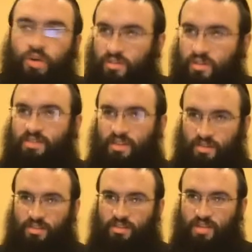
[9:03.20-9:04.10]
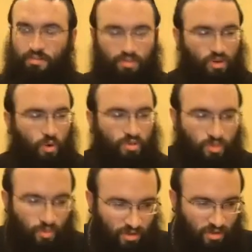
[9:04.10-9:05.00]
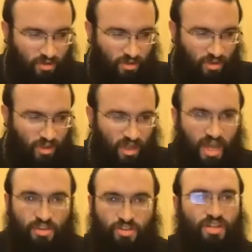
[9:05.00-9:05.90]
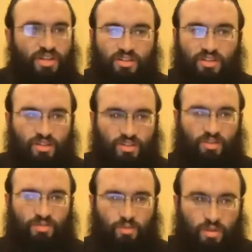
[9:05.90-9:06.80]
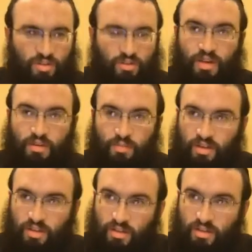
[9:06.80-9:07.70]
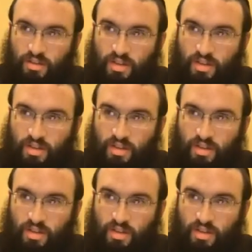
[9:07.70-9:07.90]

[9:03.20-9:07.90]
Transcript: going to, let's say this example, you're going to work and you're killing yourself at work to make money,